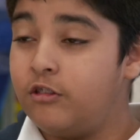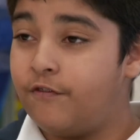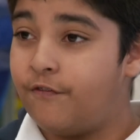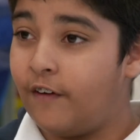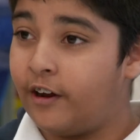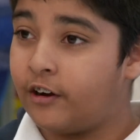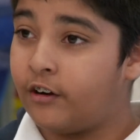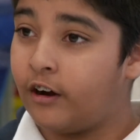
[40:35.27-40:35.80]

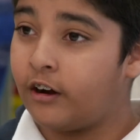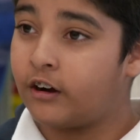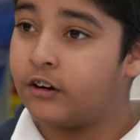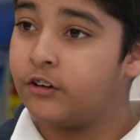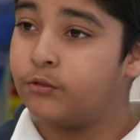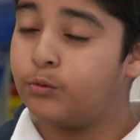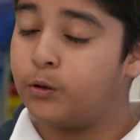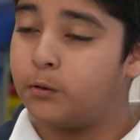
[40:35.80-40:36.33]

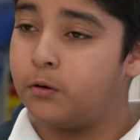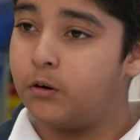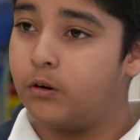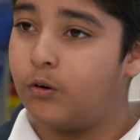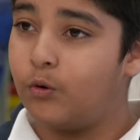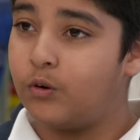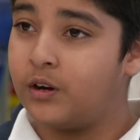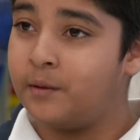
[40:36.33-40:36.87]
Firecrackers would
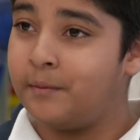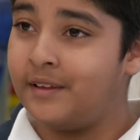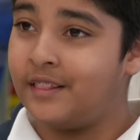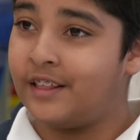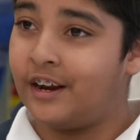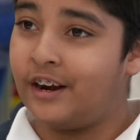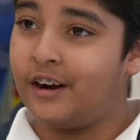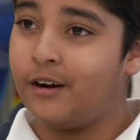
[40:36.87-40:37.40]
only be
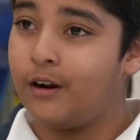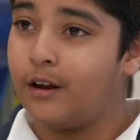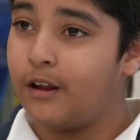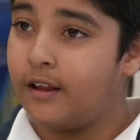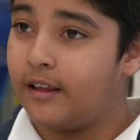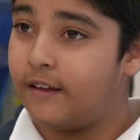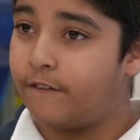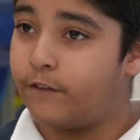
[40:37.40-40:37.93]
there
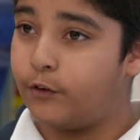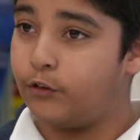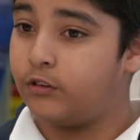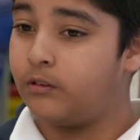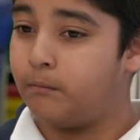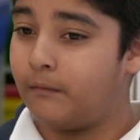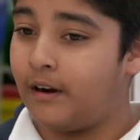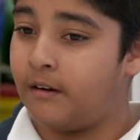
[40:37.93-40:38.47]
if it was
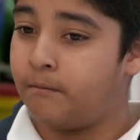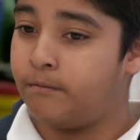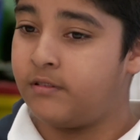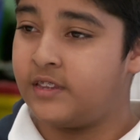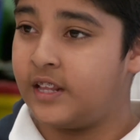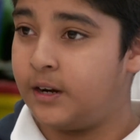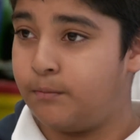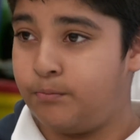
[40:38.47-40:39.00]
some kind of
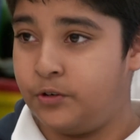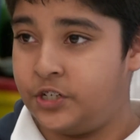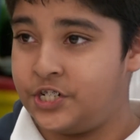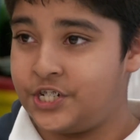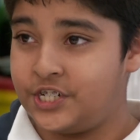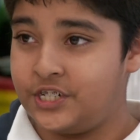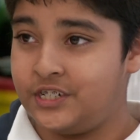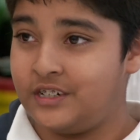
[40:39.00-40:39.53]

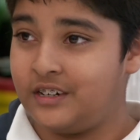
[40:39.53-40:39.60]
celebration.